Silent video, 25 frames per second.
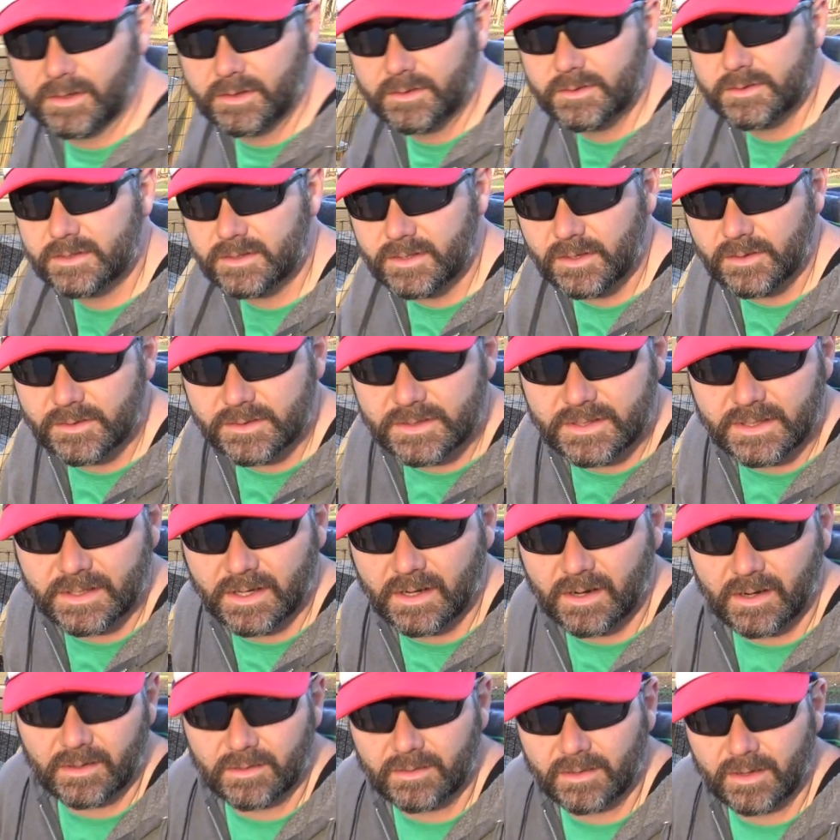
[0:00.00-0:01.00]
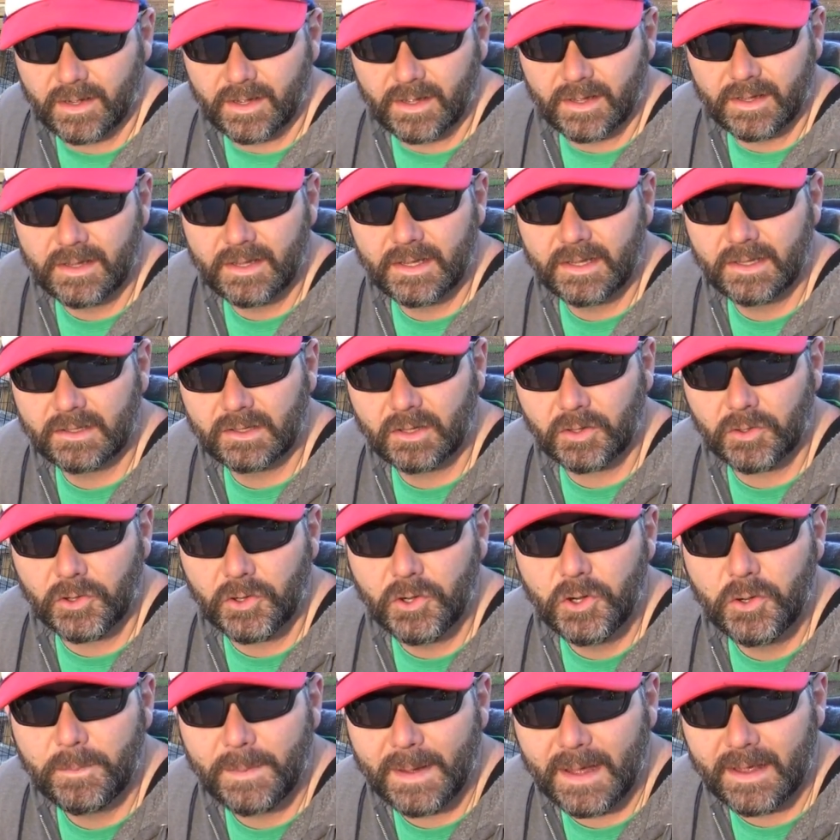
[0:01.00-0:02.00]
use those in our uh, little
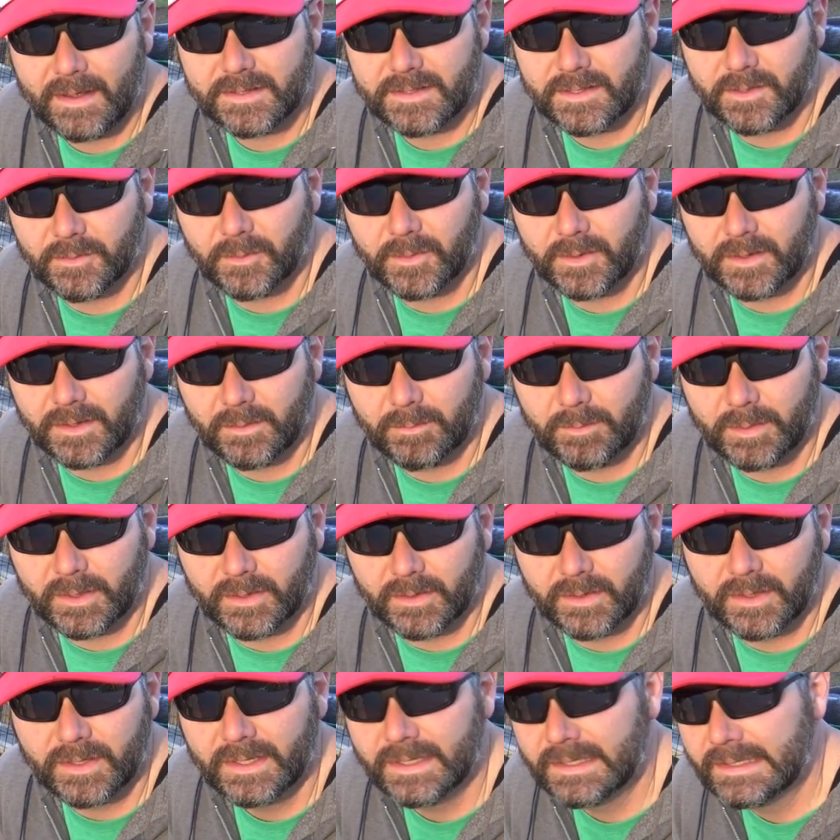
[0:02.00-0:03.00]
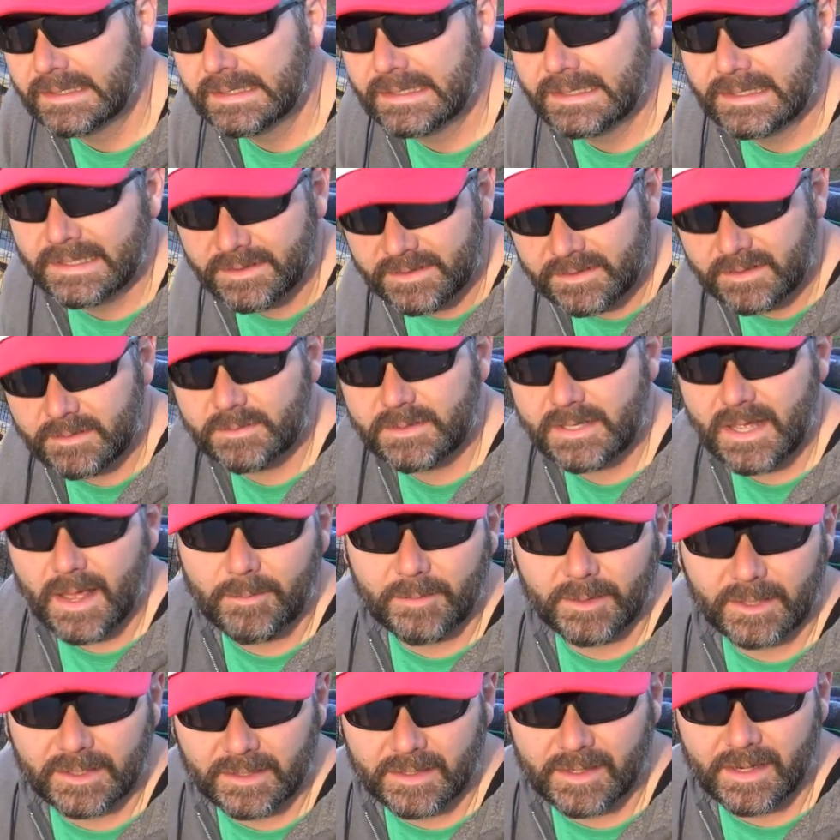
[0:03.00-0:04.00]
hoop house that we're going to build
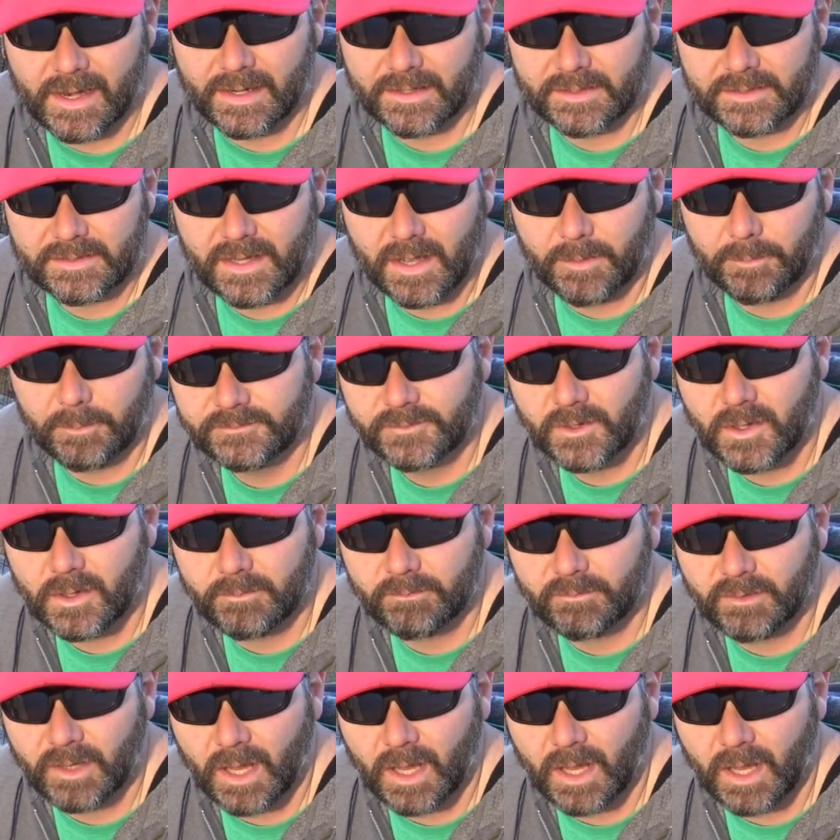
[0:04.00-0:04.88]
sometime in the next couple farm